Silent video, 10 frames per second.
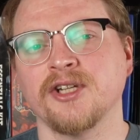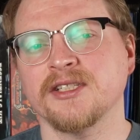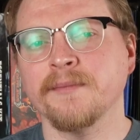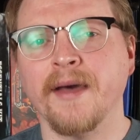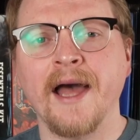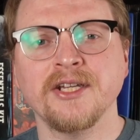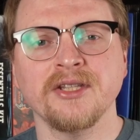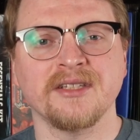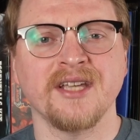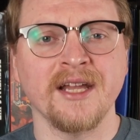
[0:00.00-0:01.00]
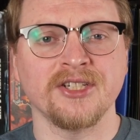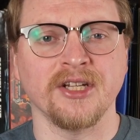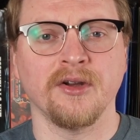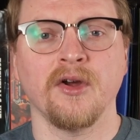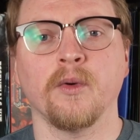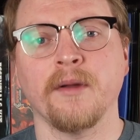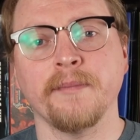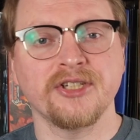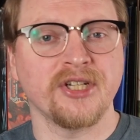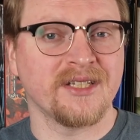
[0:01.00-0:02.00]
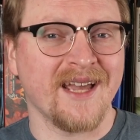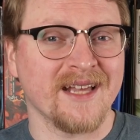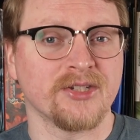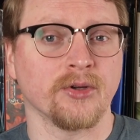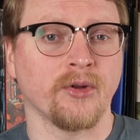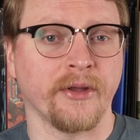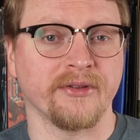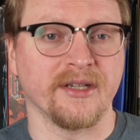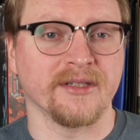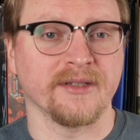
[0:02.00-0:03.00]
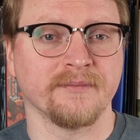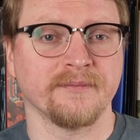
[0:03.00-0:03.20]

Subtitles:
Just imagine the tension when a mission tests your loyalties.